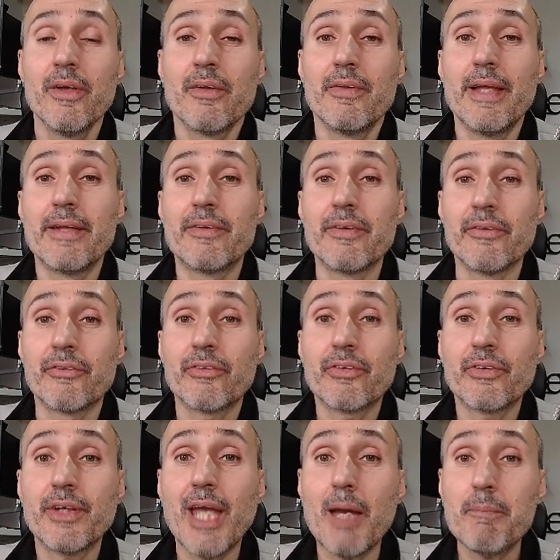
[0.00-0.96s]
that
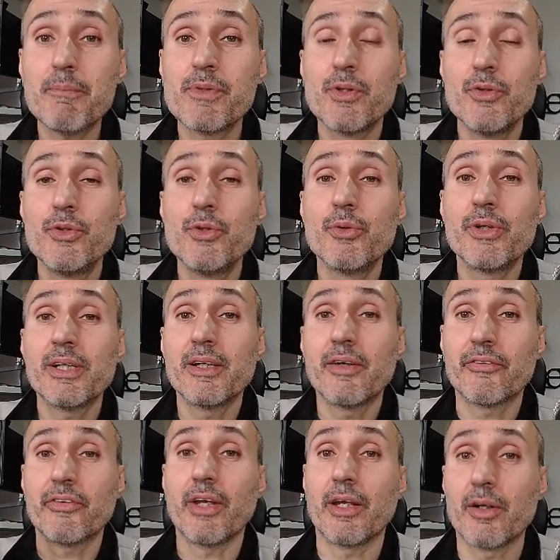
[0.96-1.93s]
is kept during
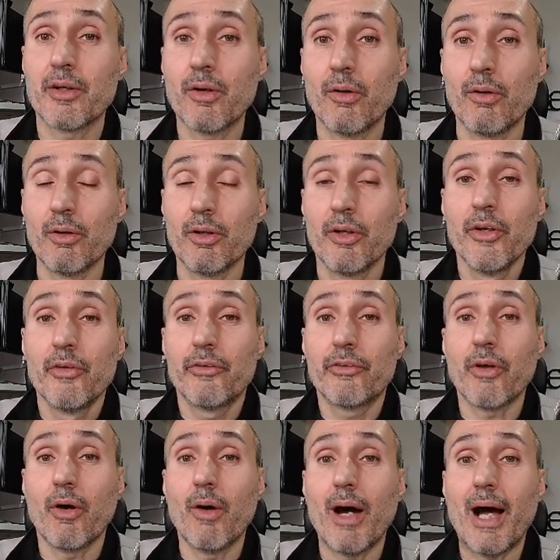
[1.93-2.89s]
a same call.
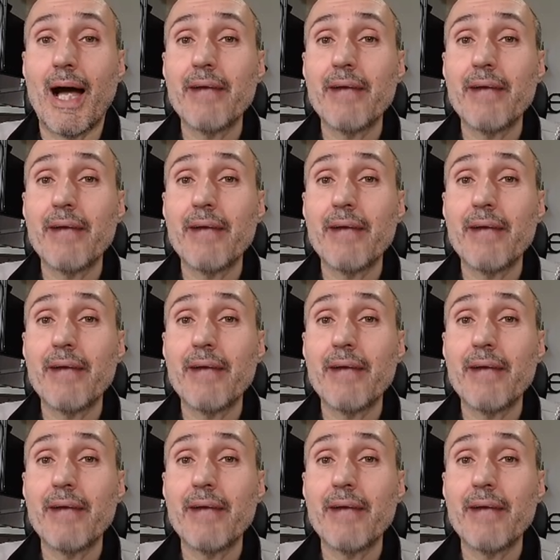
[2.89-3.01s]
So I